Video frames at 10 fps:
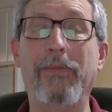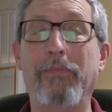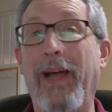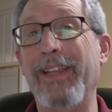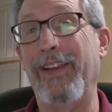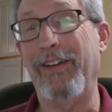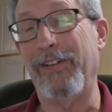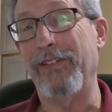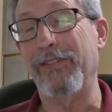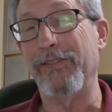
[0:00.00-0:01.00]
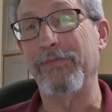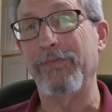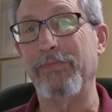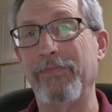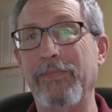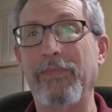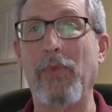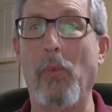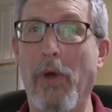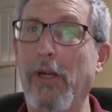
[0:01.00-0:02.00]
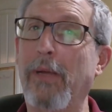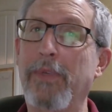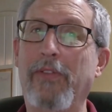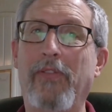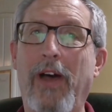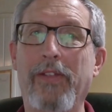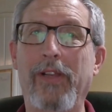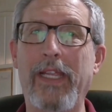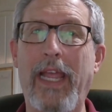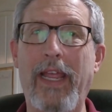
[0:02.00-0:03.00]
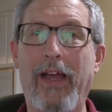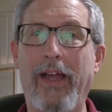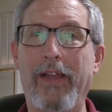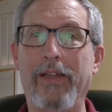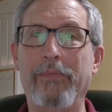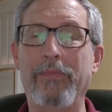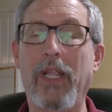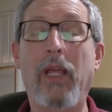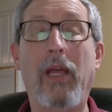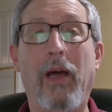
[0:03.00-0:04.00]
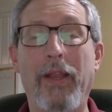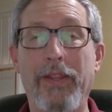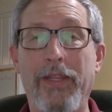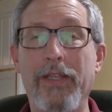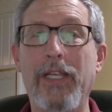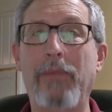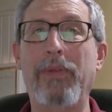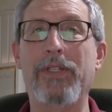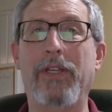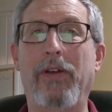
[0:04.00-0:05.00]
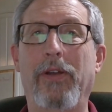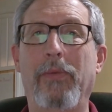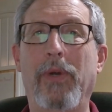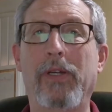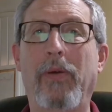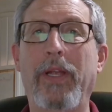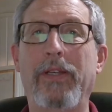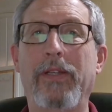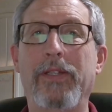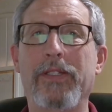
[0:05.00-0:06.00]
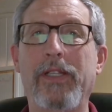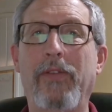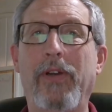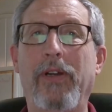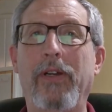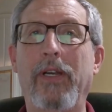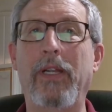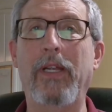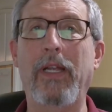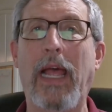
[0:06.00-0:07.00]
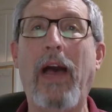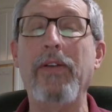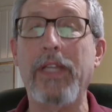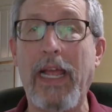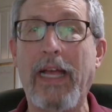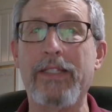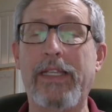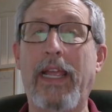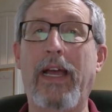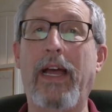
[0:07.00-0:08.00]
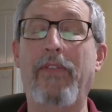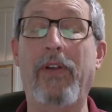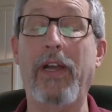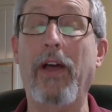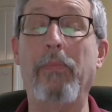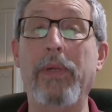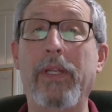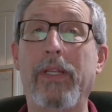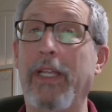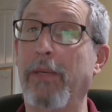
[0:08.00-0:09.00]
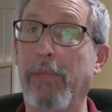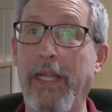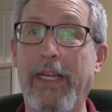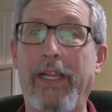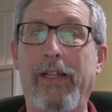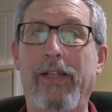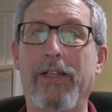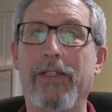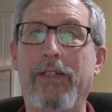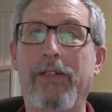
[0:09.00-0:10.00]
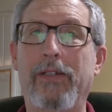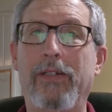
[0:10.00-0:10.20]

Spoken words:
Mike here. Welcome to Fatherly AI. On this episode, we're going to discover how to ask AI for help in plain English.